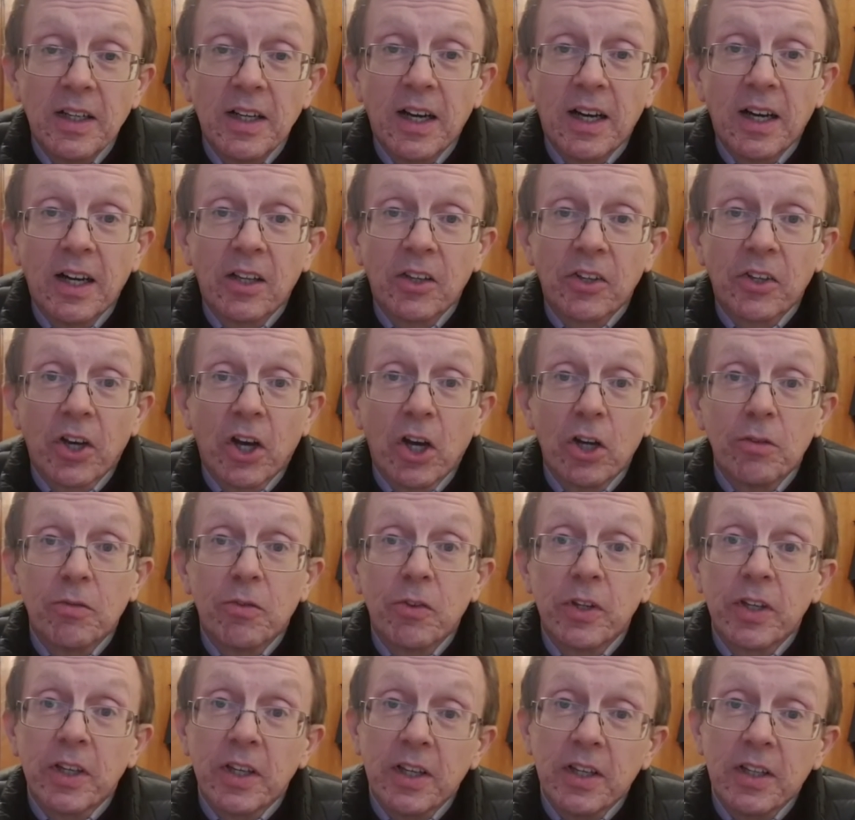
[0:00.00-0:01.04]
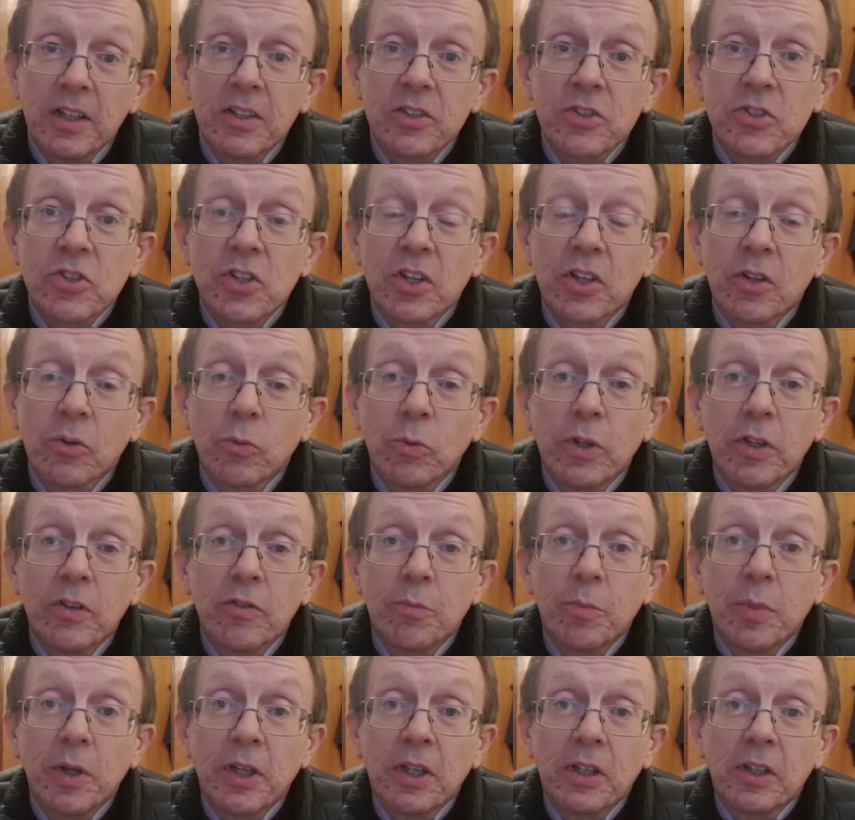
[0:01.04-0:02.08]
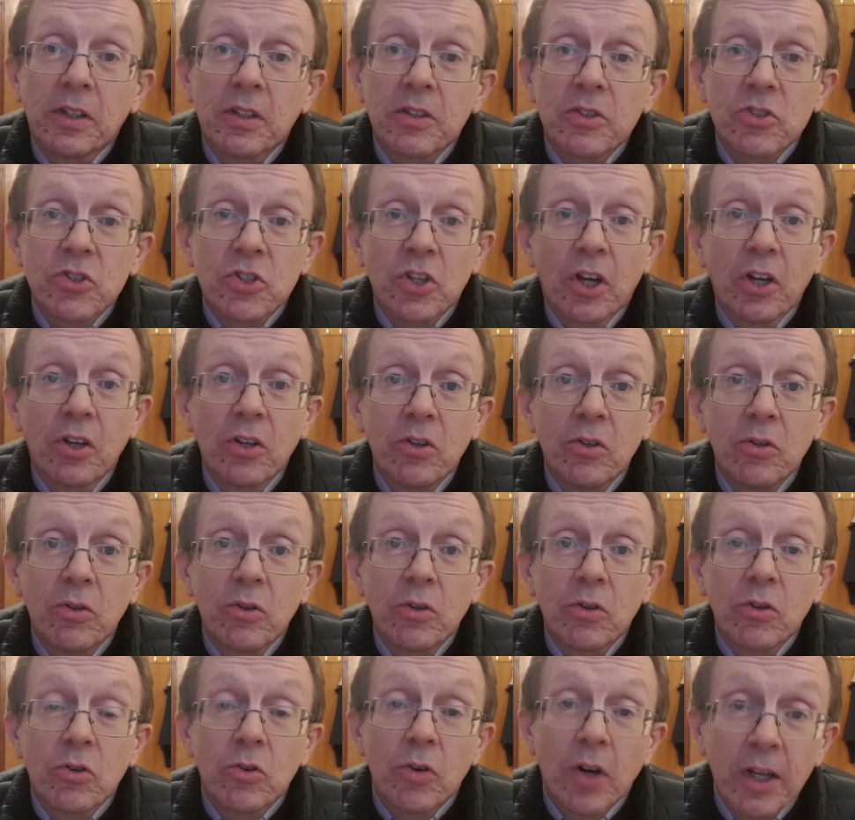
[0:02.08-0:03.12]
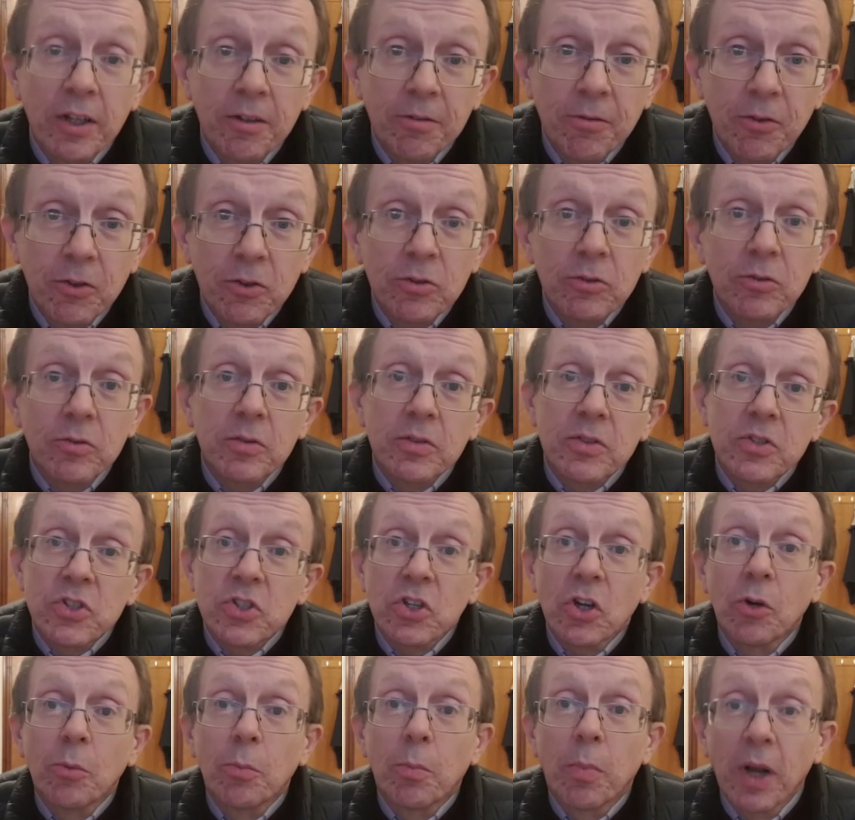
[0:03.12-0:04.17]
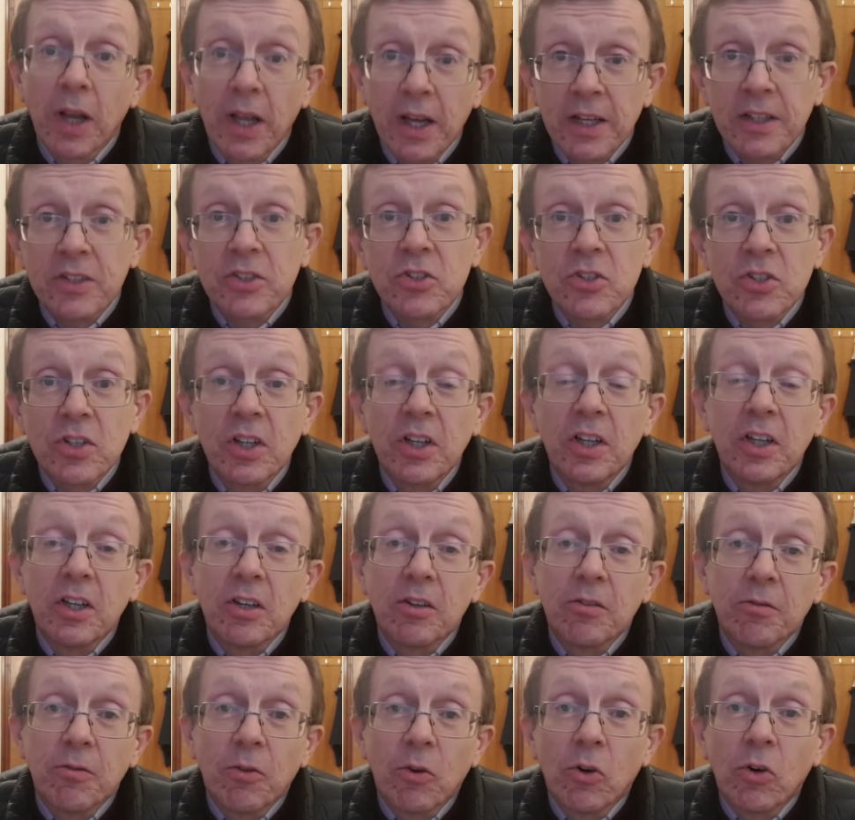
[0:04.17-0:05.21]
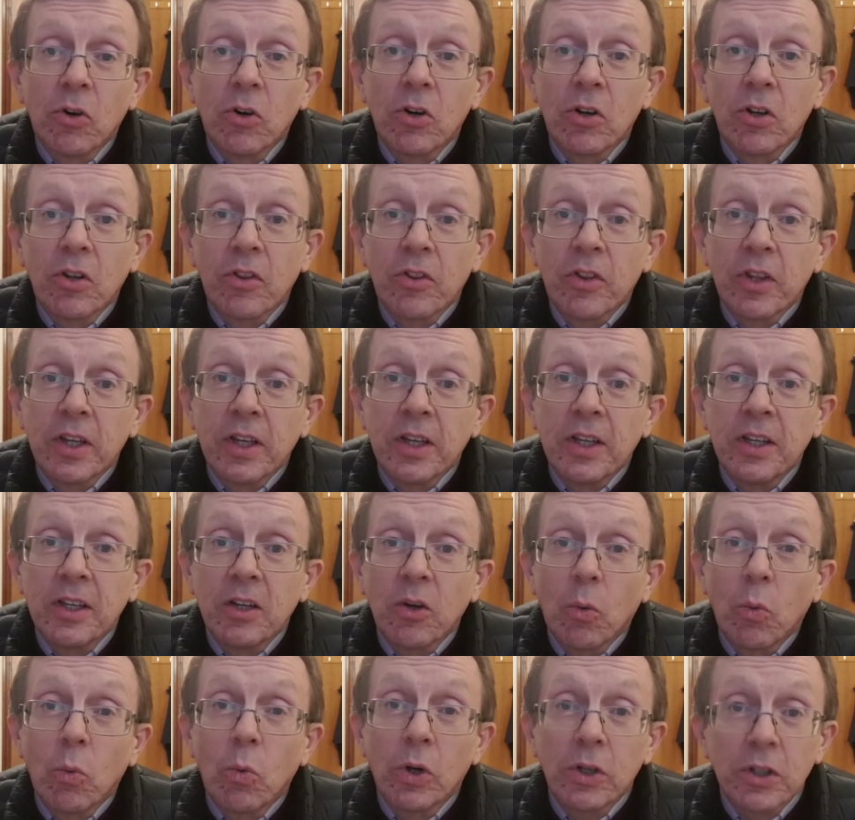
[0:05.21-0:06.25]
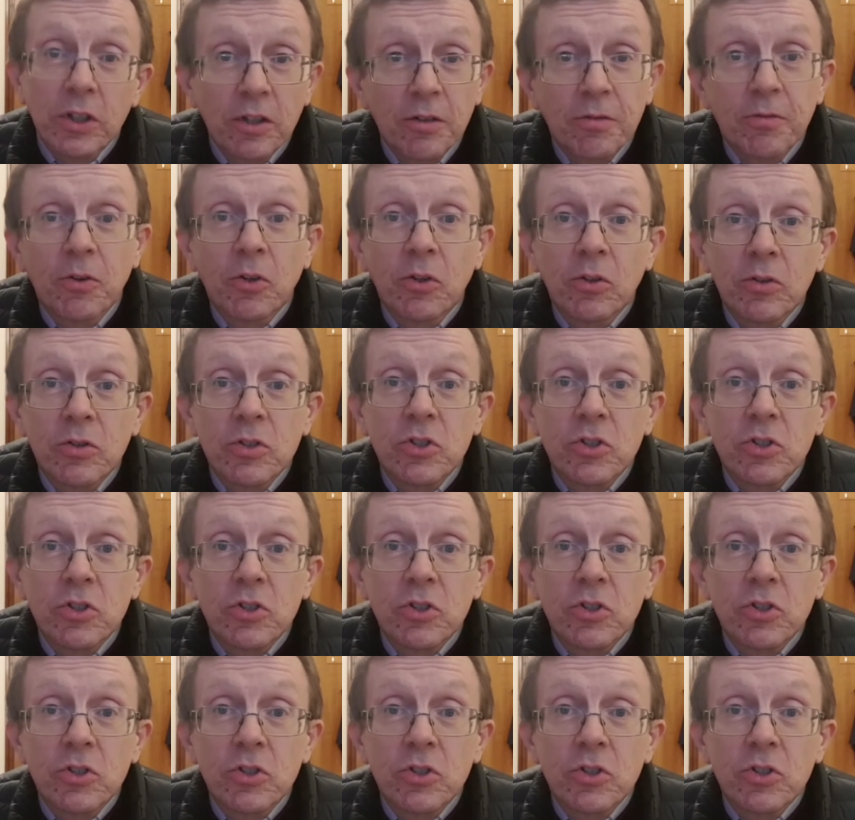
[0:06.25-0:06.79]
And over the years, we've been so grateful, so blessed for the wonderful